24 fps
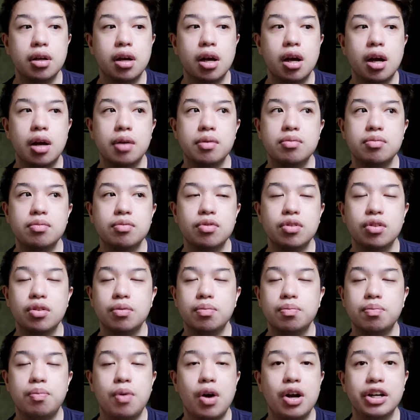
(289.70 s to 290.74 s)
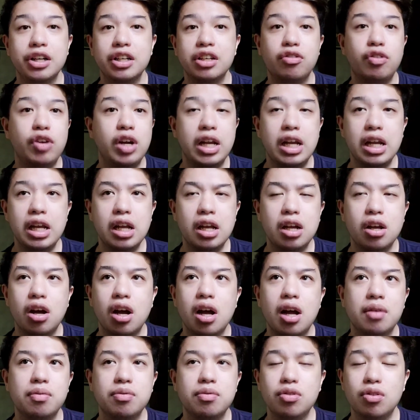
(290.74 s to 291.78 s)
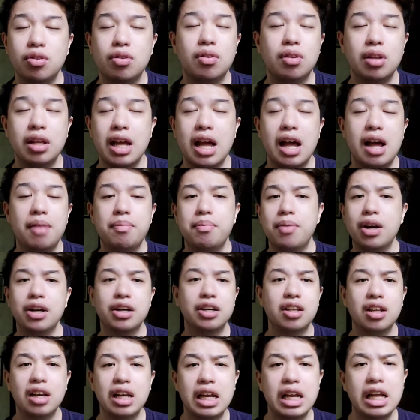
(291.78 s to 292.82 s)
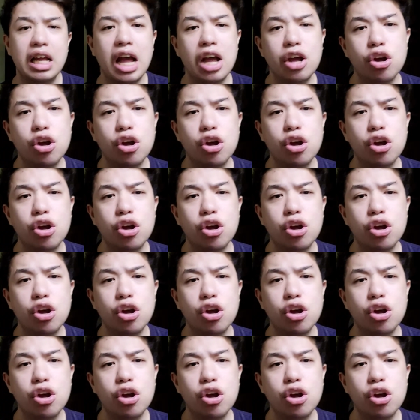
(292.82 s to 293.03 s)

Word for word: uh part three. Uh yeah, part three.